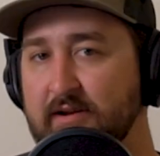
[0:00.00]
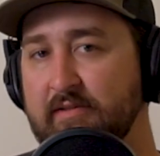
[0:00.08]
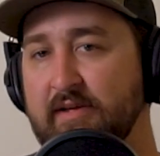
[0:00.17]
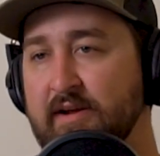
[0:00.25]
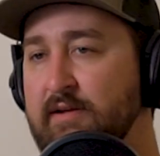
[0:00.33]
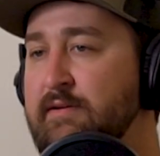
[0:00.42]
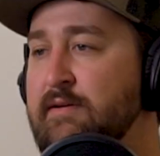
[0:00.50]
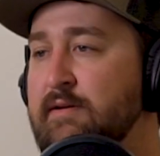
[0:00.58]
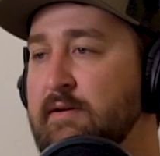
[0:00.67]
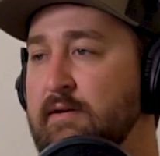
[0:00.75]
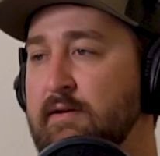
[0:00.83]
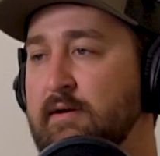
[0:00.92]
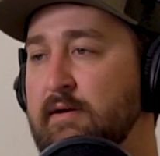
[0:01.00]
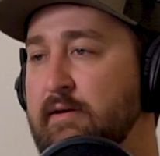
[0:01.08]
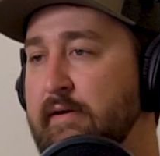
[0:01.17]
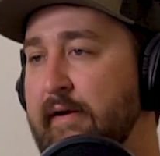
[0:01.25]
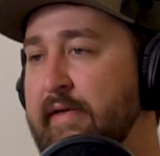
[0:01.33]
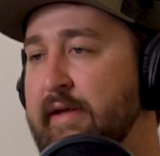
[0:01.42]
I think,
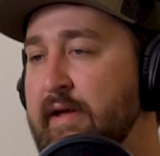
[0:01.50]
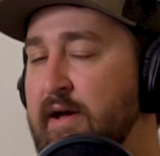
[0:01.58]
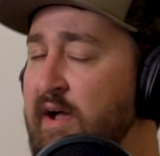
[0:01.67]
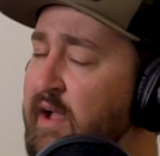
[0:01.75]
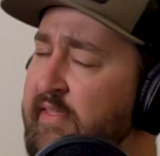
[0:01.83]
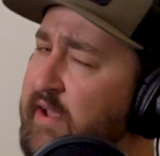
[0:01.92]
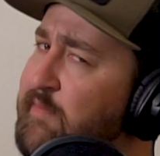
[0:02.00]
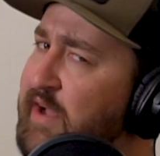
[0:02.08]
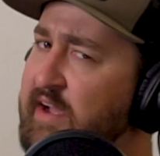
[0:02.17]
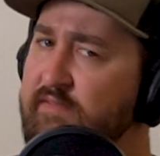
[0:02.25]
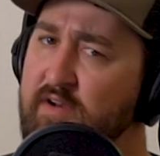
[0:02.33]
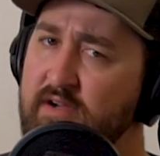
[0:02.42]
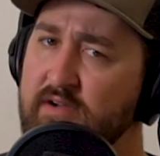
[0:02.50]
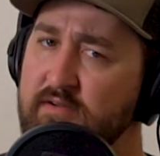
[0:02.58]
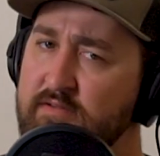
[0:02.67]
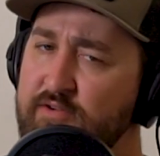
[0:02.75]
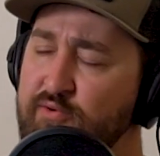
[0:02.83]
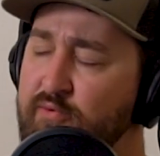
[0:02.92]
I think, uh, I think I might have to,
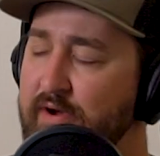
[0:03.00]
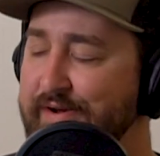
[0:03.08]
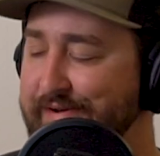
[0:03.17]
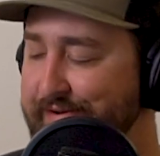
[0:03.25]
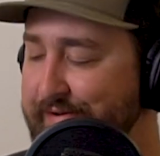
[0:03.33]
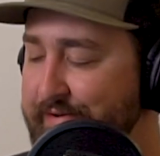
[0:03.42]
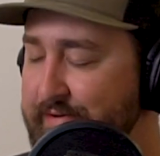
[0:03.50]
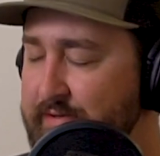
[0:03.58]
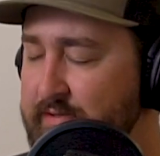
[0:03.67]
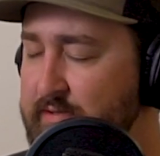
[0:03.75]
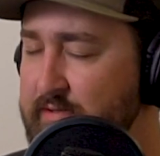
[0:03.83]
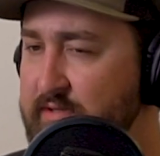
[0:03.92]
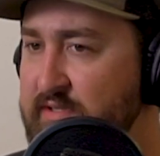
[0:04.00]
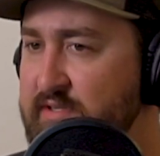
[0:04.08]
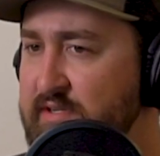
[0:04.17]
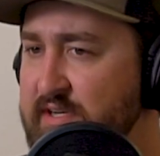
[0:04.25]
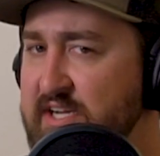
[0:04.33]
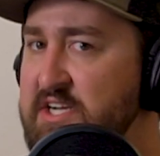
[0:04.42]
to, uh,
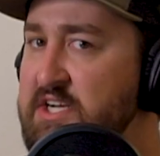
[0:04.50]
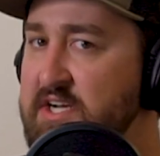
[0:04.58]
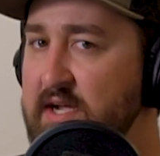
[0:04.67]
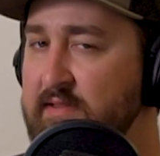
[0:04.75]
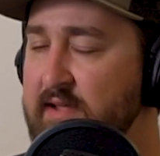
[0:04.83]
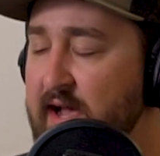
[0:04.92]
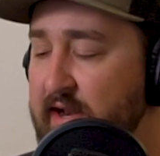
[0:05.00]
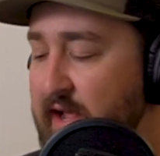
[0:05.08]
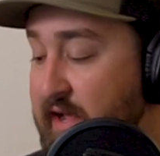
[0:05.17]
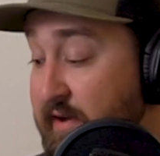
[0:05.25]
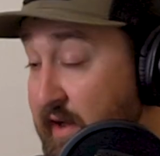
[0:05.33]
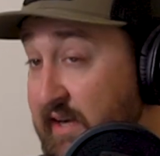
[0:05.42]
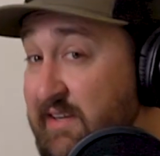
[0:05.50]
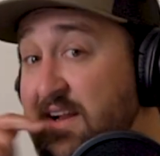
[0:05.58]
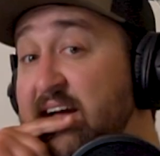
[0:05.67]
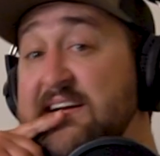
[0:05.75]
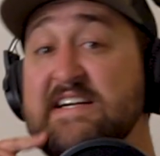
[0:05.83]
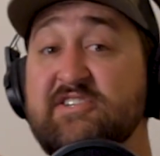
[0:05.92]
to initiate that. And I,
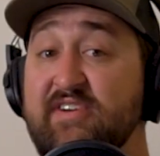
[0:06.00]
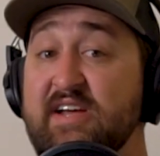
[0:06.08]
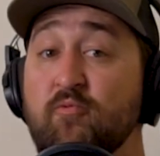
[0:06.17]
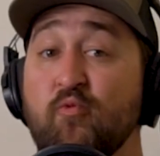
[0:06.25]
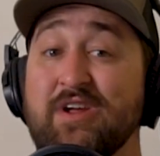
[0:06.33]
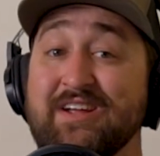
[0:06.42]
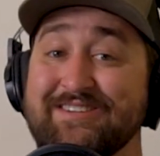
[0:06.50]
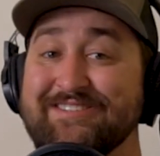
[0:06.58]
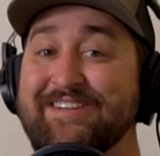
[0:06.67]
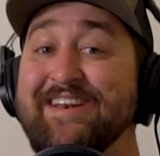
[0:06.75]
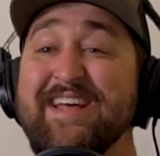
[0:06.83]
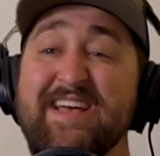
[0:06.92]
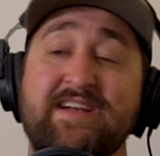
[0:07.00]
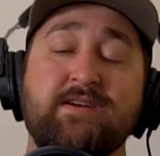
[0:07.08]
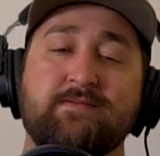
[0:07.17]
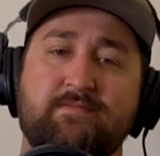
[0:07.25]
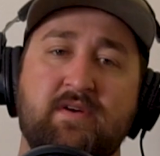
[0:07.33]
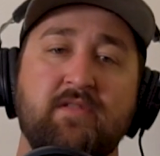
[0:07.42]
I actually had wings today,
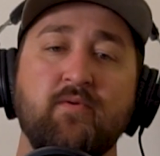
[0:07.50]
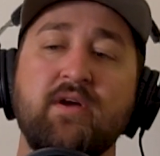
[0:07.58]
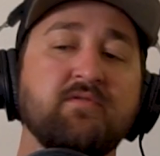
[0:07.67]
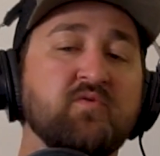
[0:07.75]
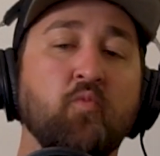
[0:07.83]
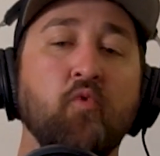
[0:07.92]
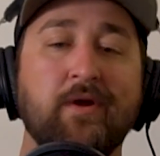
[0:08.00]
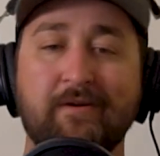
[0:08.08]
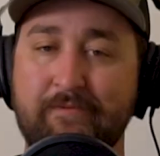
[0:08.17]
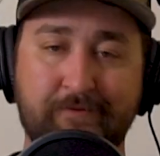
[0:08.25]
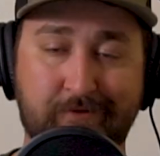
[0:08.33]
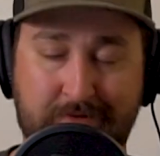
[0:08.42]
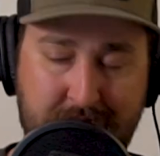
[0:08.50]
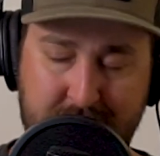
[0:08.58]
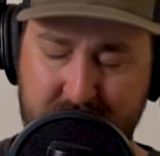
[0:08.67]
by the way. It was wonderful.